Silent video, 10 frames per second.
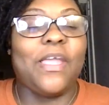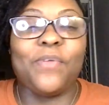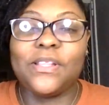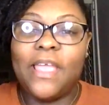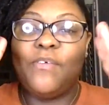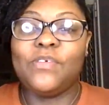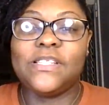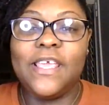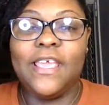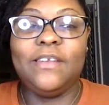Everything
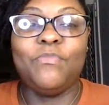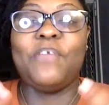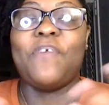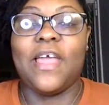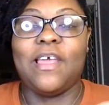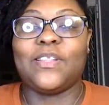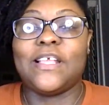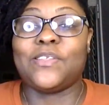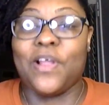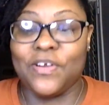was hidden. We find out
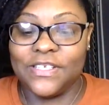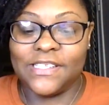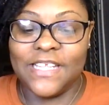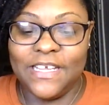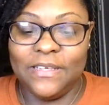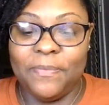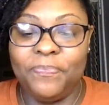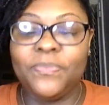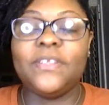that's Ernestine.